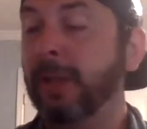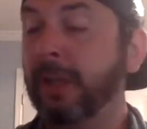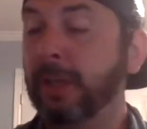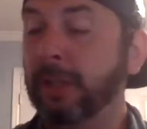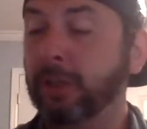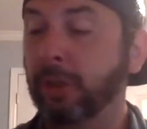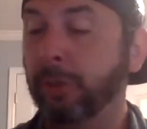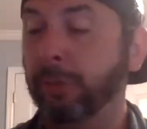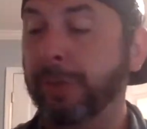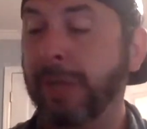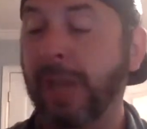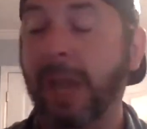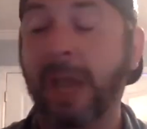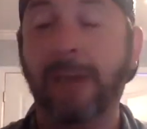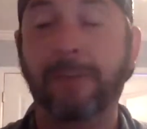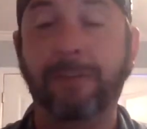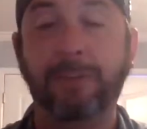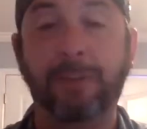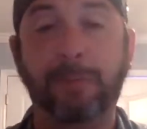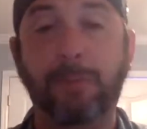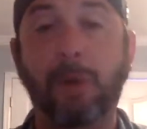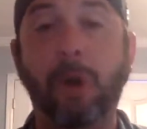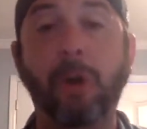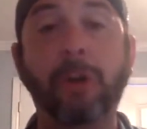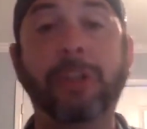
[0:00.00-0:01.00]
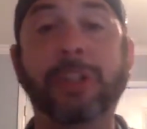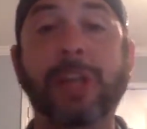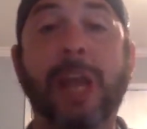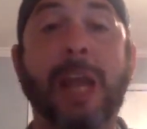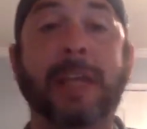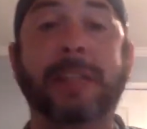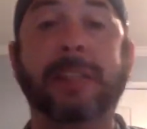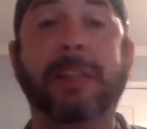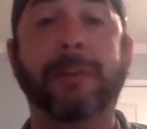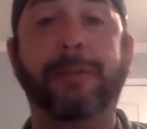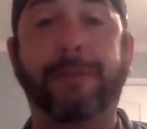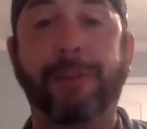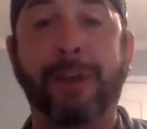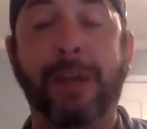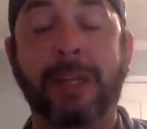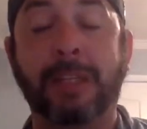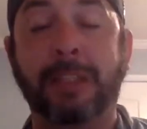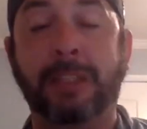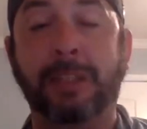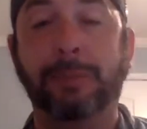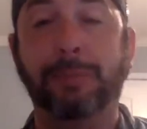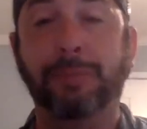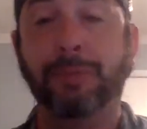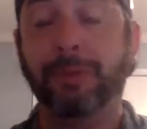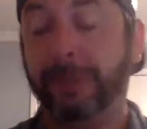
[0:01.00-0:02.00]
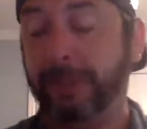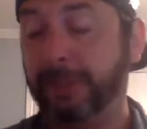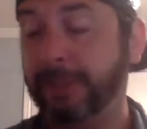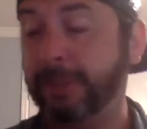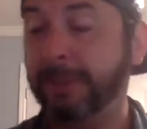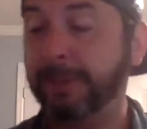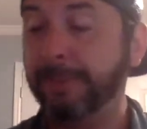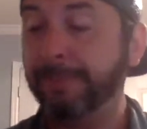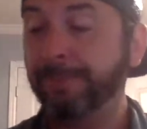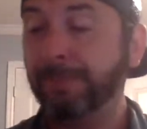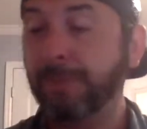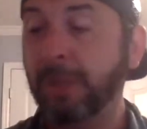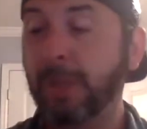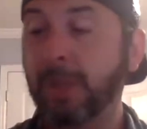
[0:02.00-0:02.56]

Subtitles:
So we have Lamar Jackson fantasy points.